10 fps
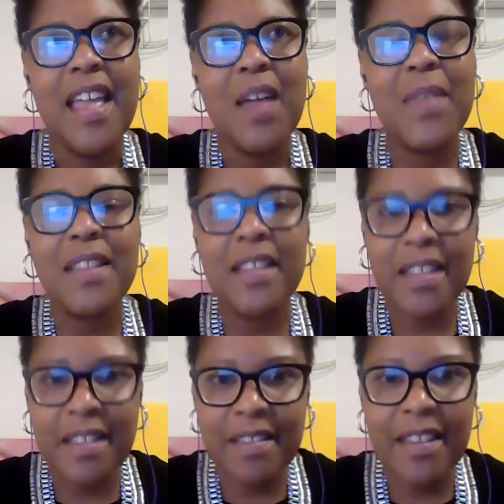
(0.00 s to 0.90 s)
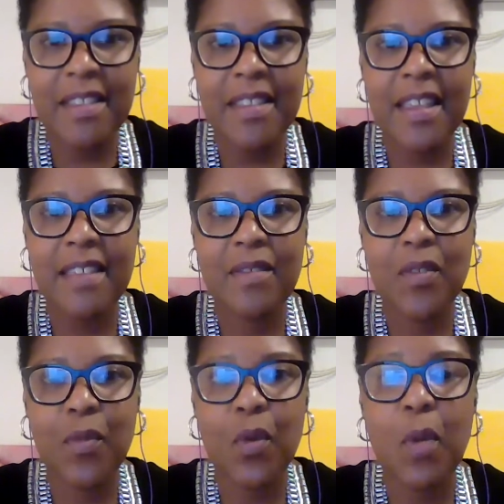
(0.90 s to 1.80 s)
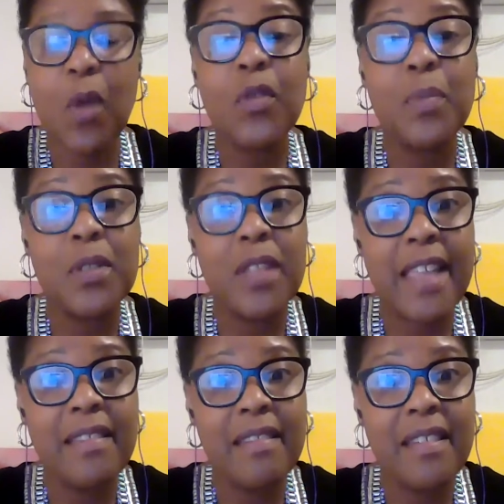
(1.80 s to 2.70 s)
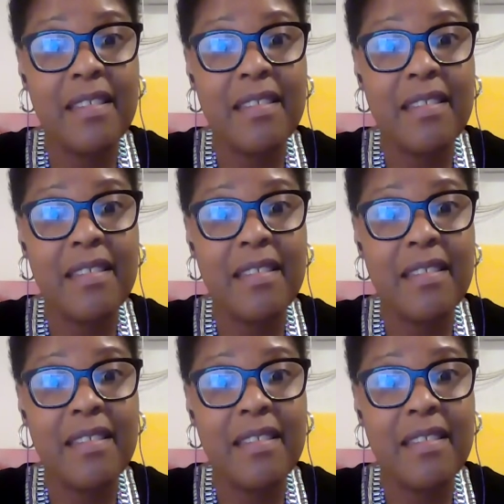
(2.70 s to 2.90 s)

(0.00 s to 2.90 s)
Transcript: ability to see things through multiple lenses